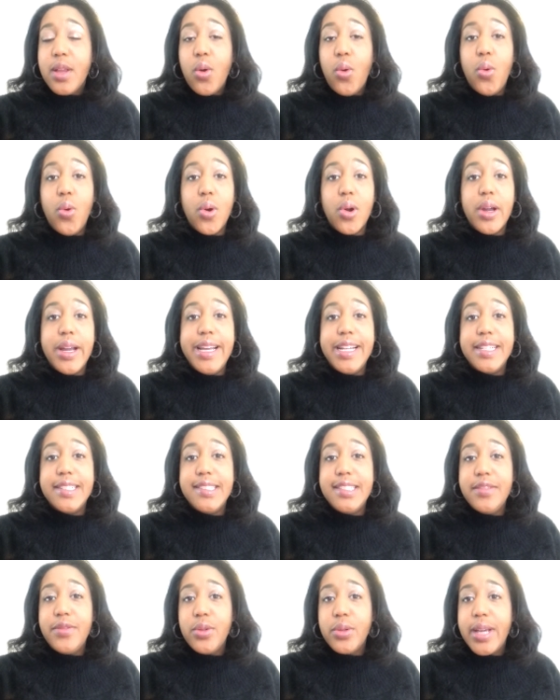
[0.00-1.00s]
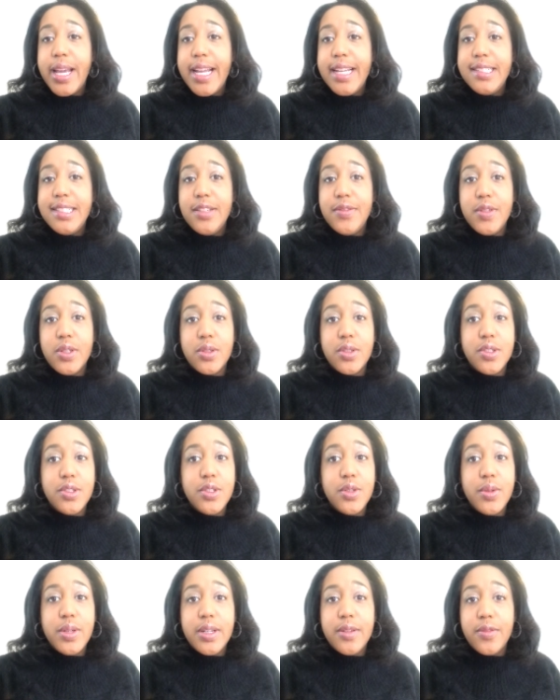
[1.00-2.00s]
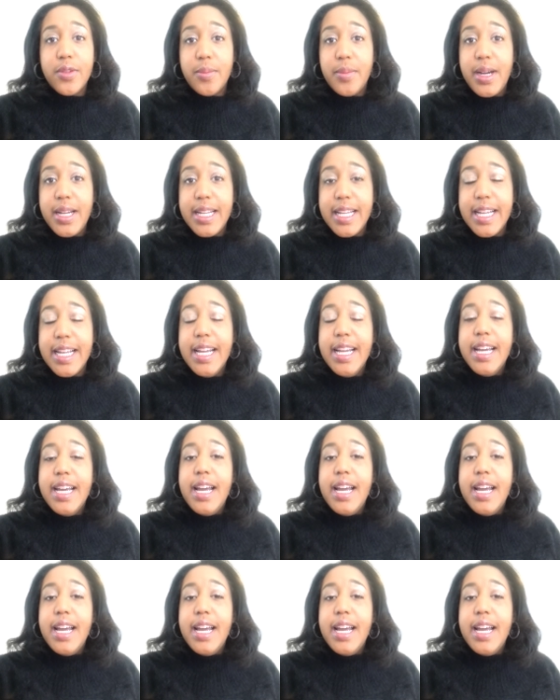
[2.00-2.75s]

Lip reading: or in a civil case if you're suing for money,